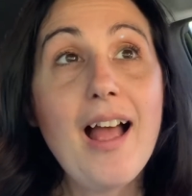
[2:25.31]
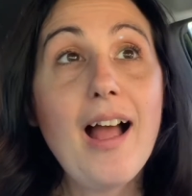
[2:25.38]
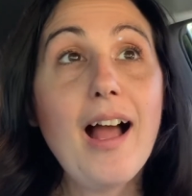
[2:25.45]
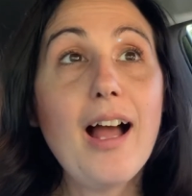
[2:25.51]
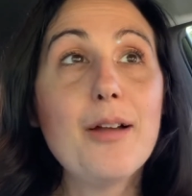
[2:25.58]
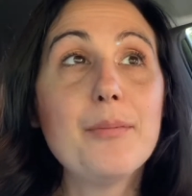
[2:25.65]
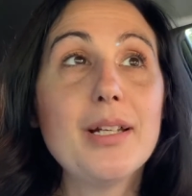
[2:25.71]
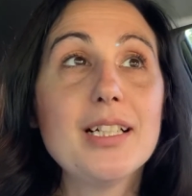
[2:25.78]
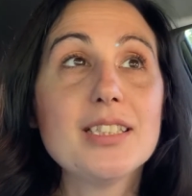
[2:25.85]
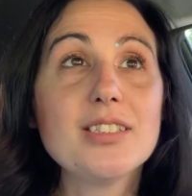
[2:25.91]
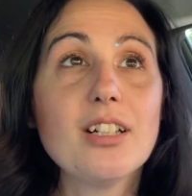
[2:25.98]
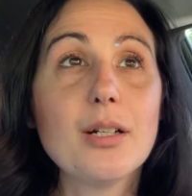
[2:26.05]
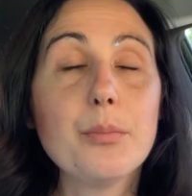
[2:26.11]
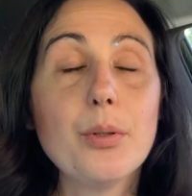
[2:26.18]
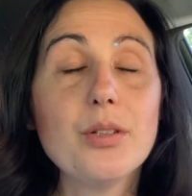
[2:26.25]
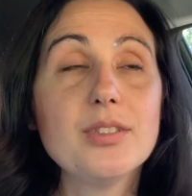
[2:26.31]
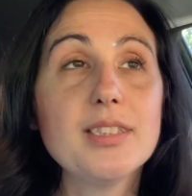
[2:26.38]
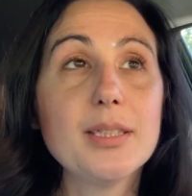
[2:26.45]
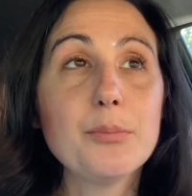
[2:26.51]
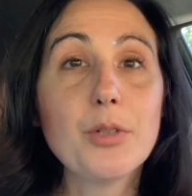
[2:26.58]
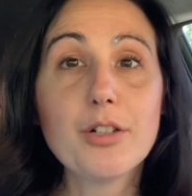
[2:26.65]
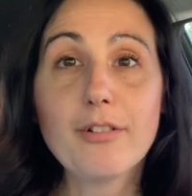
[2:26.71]
I'm gonna start
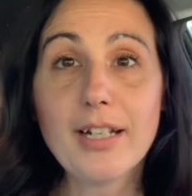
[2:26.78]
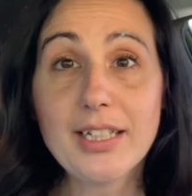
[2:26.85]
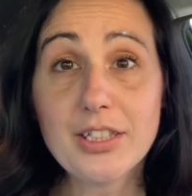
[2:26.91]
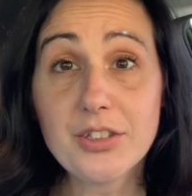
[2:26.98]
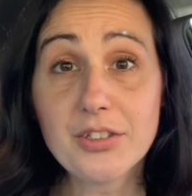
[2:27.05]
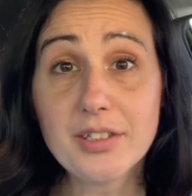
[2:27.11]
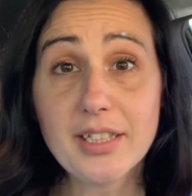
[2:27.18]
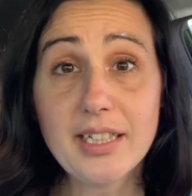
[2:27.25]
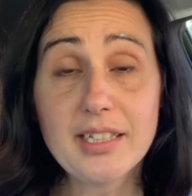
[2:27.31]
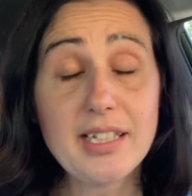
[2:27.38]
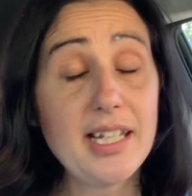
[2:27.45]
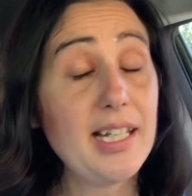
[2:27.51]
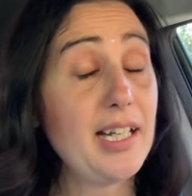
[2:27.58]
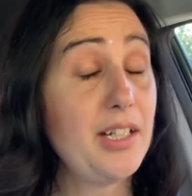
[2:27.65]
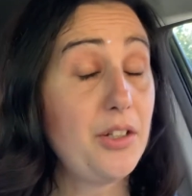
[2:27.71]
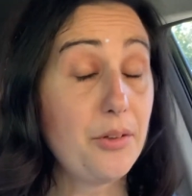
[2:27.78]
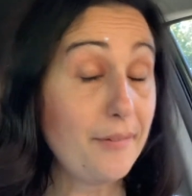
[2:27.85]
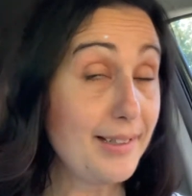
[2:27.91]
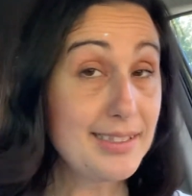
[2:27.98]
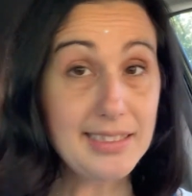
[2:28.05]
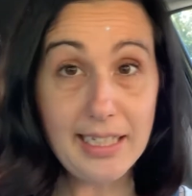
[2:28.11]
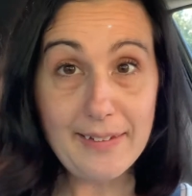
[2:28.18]
posting more regularly again. I know I
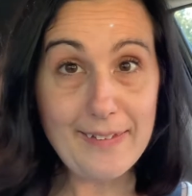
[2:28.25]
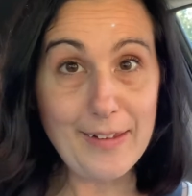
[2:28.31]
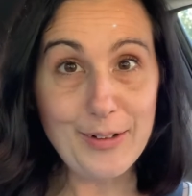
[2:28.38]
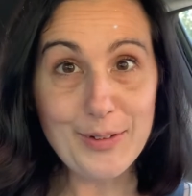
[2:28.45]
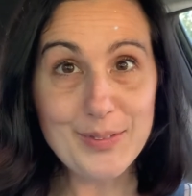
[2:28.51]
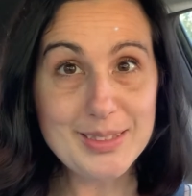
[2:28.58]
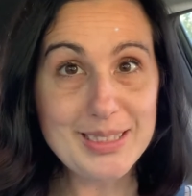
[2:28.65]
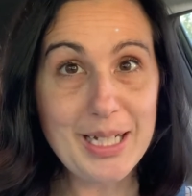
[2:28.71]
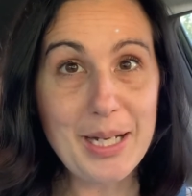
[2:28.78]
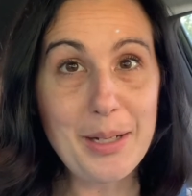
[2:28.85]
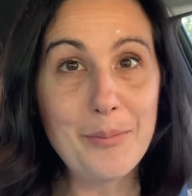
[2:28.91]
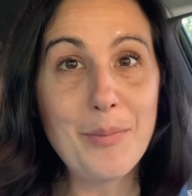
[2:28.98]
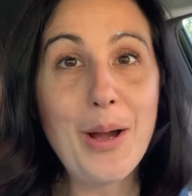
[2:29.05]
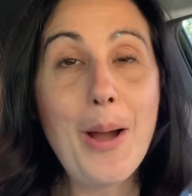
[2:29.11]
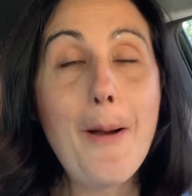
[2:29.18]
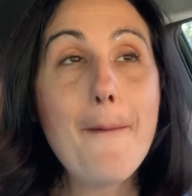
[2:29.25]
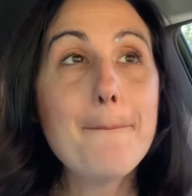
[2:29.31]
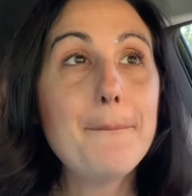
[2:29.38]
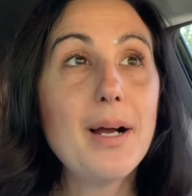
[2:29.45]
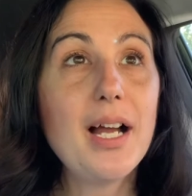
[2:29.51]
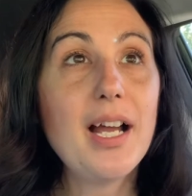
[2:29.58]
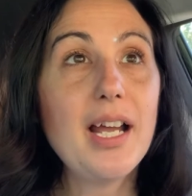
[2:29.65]
say that all the time,
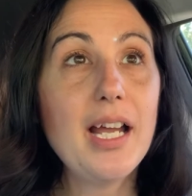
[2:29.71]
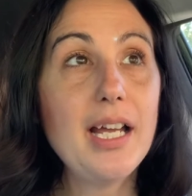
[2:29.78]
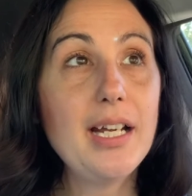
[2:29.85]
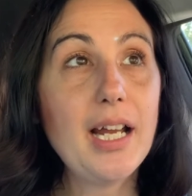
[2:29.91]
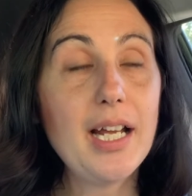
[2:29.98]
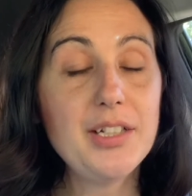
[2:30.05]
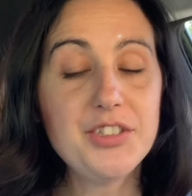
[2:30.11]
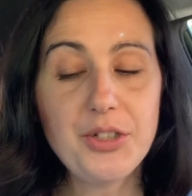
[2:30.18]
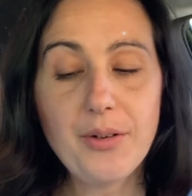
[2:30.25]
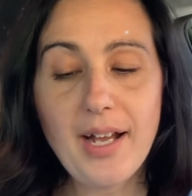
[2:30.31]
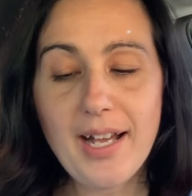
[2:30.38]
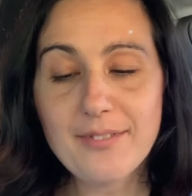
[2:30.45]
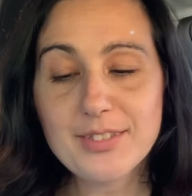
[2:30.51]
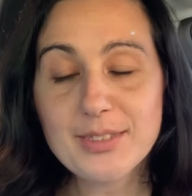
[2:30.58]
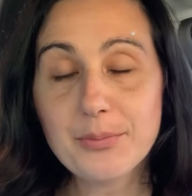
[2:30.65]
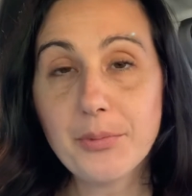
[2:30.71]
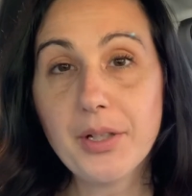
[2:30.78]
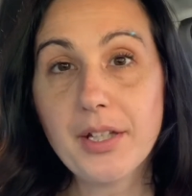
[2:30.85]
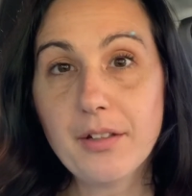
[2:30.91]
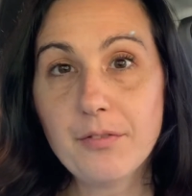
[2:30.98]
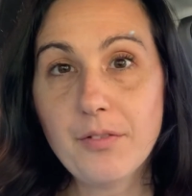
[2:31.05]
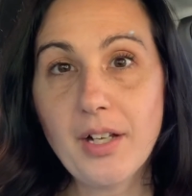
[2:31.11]
but I do have some
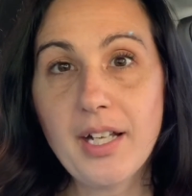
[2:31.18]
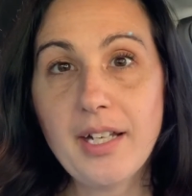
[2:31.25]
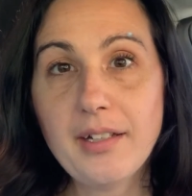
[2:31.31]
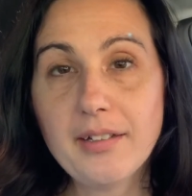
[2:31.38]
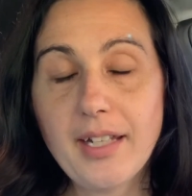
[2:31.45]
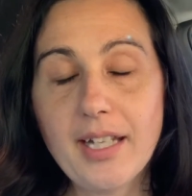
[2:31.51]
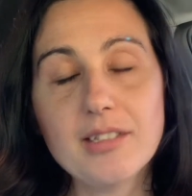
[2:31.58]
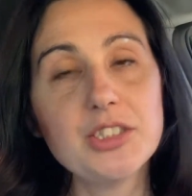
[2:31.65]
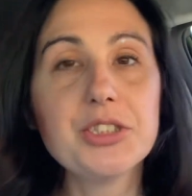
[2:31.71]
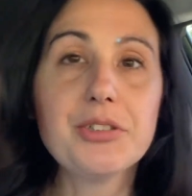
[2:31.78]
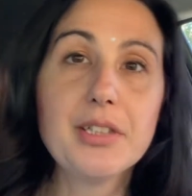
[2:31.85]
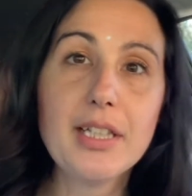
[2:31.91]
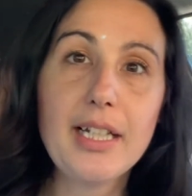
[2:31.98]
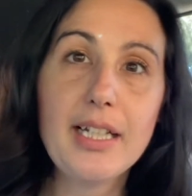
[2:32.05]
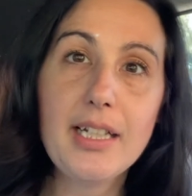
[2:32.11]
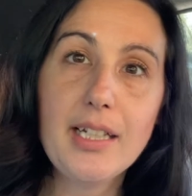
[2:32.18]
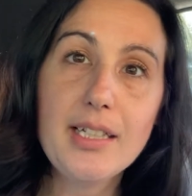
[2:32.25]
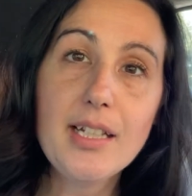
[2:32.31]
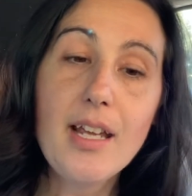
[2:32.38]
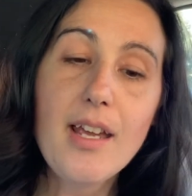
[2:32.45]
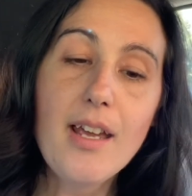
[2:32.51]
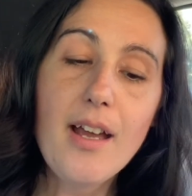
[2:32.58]
really fun cancer-related
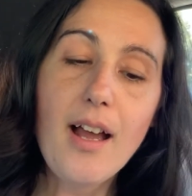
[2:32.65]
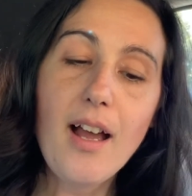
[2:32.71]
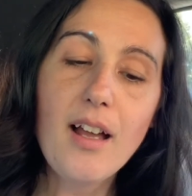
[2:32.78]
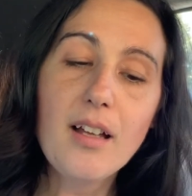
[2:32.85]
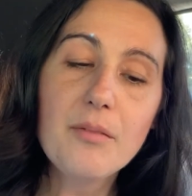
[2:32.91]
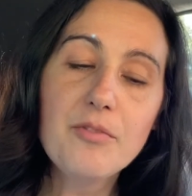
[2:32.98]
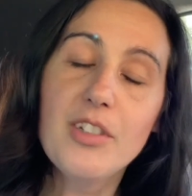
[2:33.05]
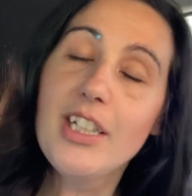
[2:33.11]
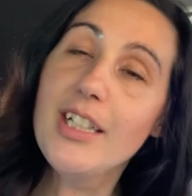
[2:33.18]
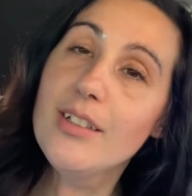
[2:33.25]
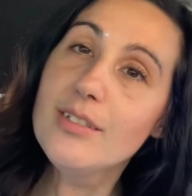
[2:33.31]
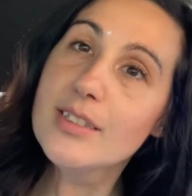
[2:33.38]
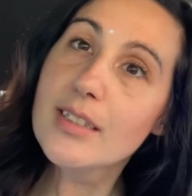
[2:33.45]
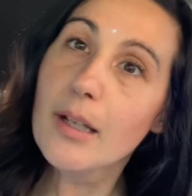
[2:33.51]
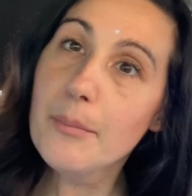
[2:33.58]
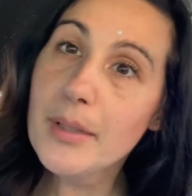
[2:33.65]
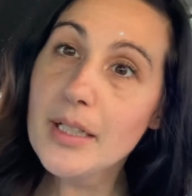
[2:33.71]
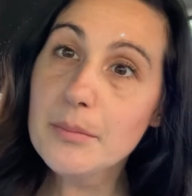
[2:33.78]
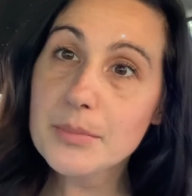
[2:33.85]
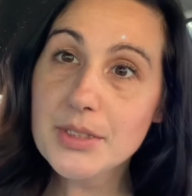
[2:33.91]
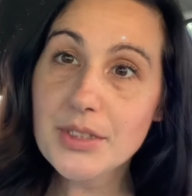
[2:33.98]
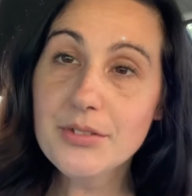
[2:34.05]
videos coming
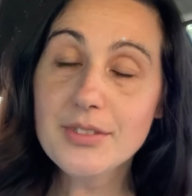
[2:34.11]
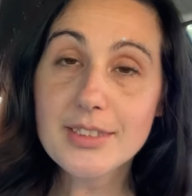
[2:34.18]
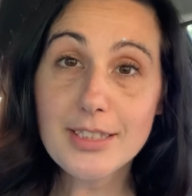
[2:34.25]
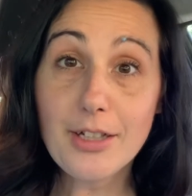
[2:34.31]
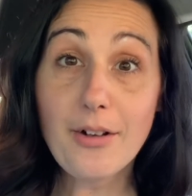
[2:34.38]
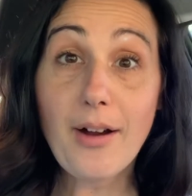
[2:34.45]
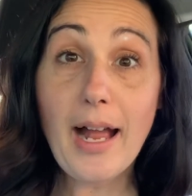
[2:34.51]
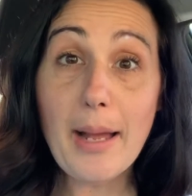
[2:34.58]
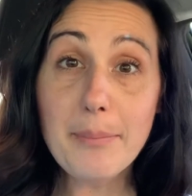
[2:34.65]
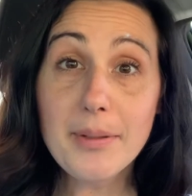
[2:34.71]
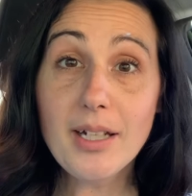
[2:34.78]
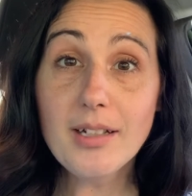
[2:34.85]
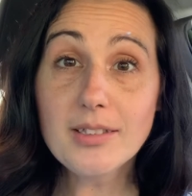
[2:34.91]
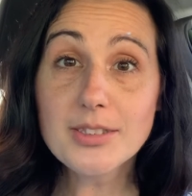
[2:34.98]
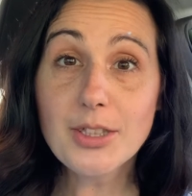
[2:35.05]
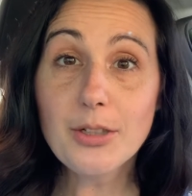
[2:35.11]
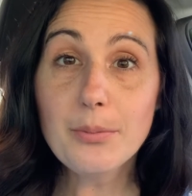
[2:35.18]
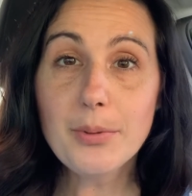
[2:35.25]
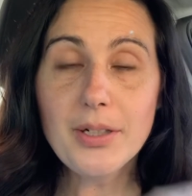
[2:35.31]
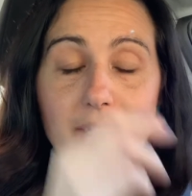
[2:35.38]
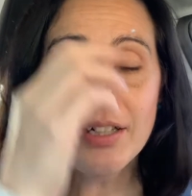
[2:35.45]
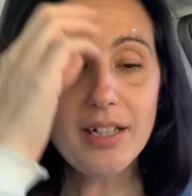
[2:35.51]
up soon. So happy
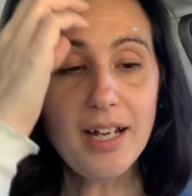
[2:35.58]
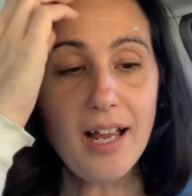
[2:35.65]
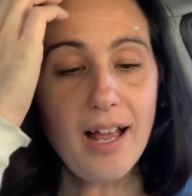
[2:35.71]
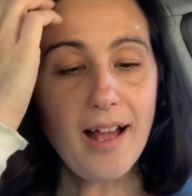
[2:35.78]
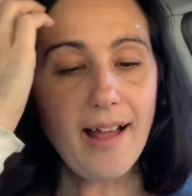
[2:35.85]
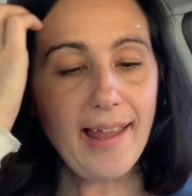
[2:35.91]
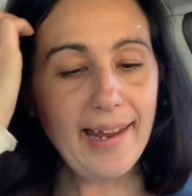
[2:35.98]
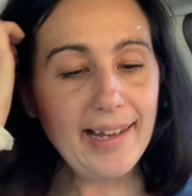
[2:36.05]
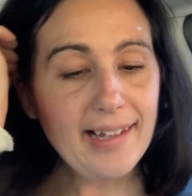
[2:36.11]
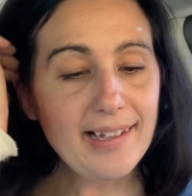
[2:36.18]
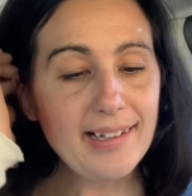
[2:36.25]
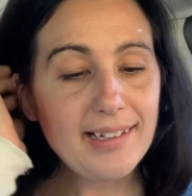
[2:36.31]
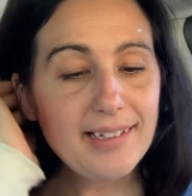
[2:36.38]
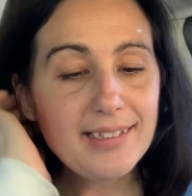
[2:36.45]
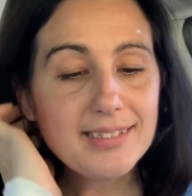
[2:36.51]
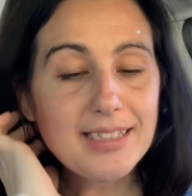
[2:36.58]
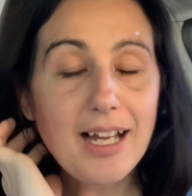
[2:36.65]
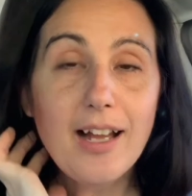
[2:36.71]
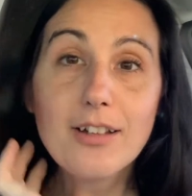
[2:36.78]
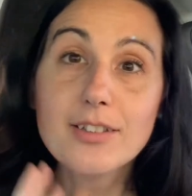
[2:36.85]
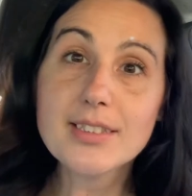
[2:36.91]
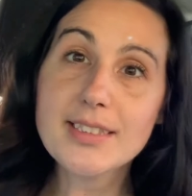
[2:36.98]
October, and
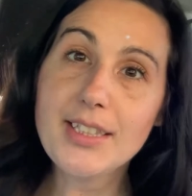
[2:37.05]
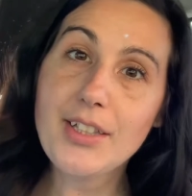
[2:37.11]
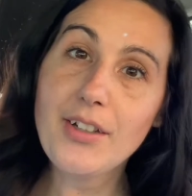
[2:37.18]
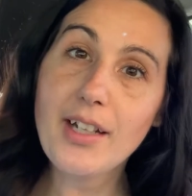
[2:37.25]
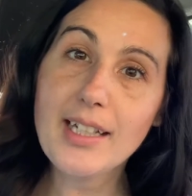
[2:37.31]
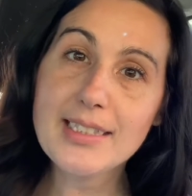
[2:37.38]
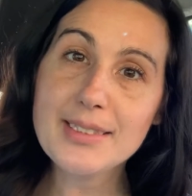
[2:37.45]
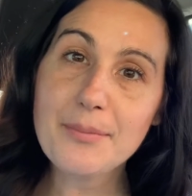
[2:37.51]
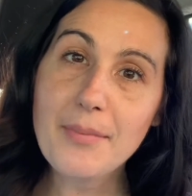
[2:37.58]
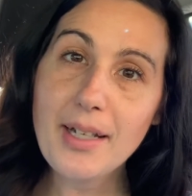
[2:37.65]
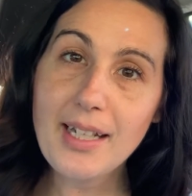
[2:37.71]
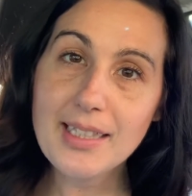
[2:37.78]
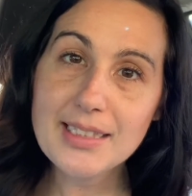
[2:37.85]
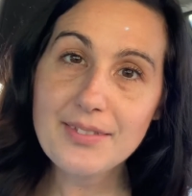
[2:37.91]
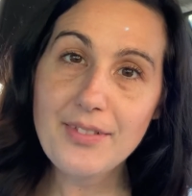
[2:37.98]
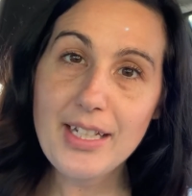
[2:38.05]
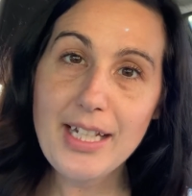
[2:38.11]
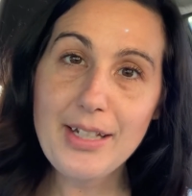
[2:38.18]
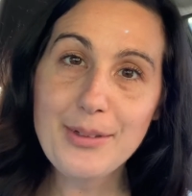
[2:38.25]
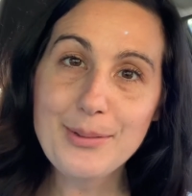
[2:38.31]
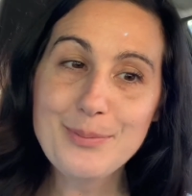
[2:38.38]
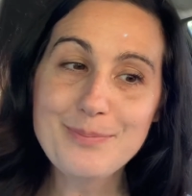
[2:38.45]
I'll see you guys in my next
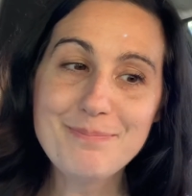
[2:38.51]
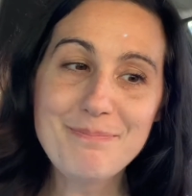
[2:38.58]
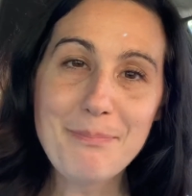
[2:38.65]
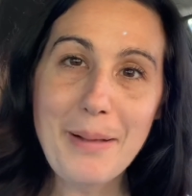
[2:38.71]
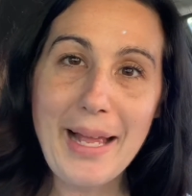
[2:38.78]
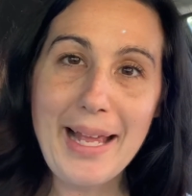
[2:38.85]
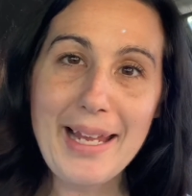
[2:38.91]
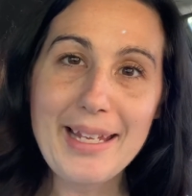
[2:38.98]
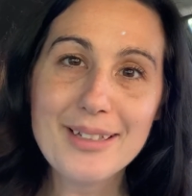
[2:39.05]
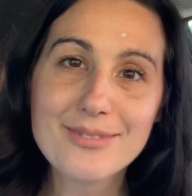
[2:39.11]
video. Bye.